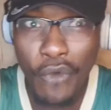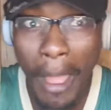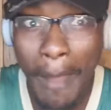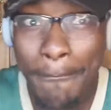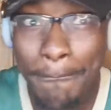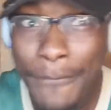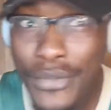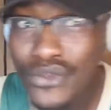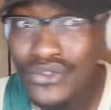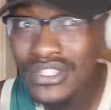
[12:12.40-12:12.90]

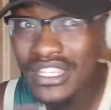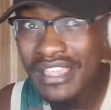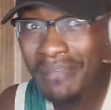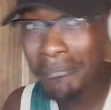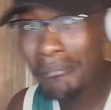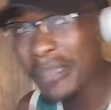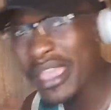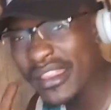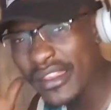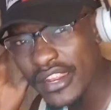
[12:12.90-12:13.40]
rap music
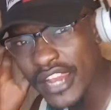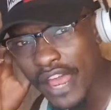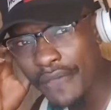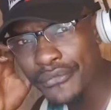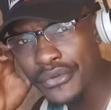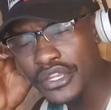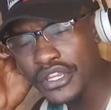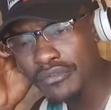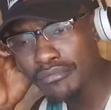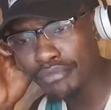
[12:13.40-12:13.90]
made in
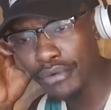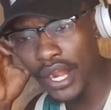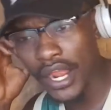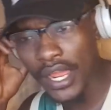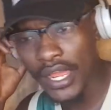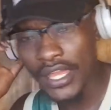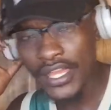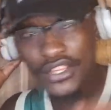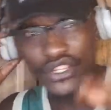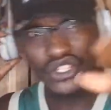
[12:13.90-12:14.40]
Africa,
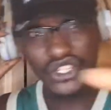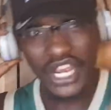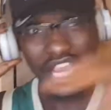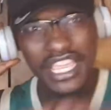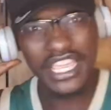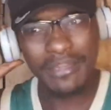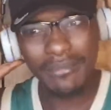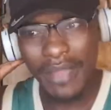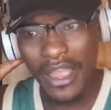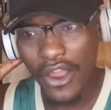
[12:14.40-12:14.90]
bruh.
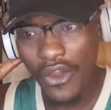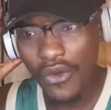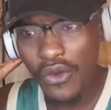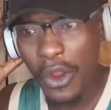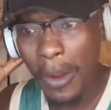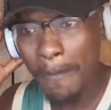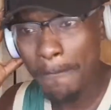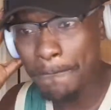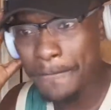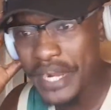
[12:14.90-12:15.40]
Check him
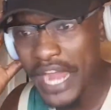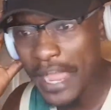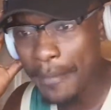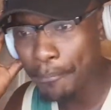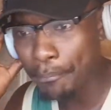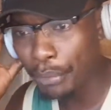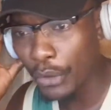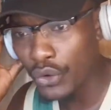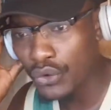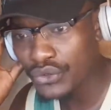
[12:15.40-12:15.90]
out,
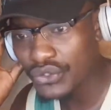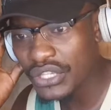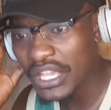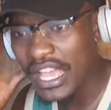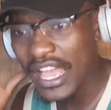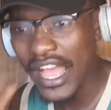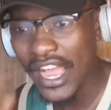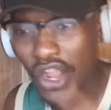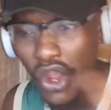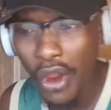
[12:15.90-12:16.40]
Black Bones,
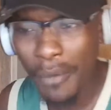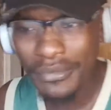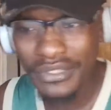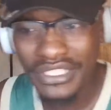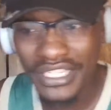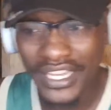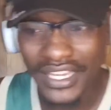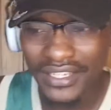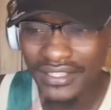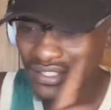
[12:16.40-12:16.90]

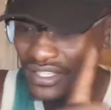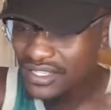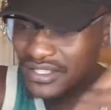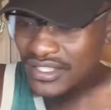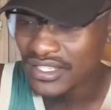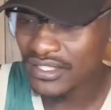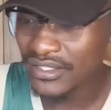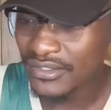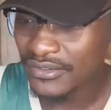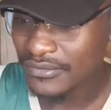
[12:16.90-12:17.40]
Accommodate.
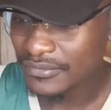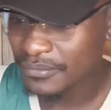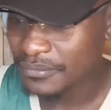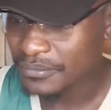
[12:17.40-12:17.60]
Listen.